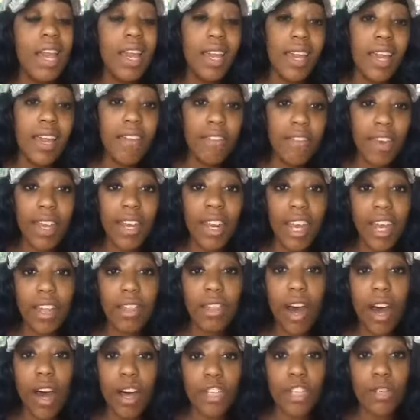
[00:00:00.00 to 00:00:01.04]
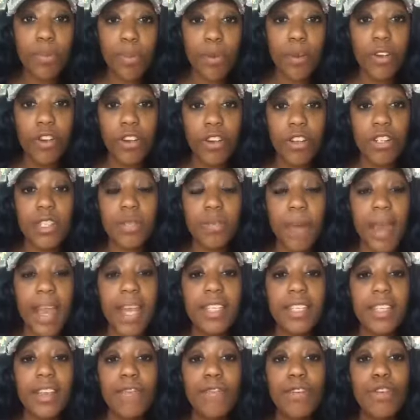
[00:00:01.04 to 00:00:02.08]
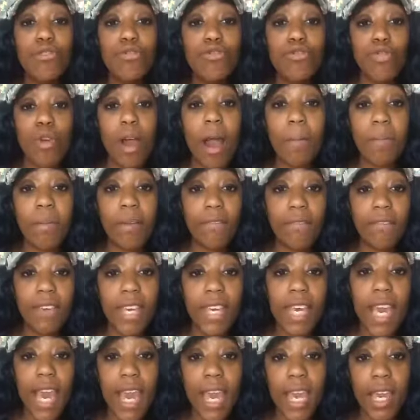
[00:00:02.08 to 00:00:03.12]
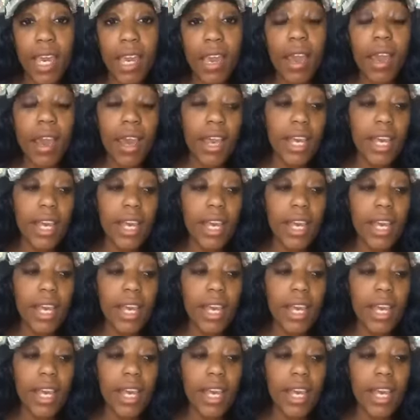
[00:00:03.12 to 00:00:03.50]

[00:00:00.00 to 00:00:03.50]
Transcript: even in the entrepreneur space, if you drop VA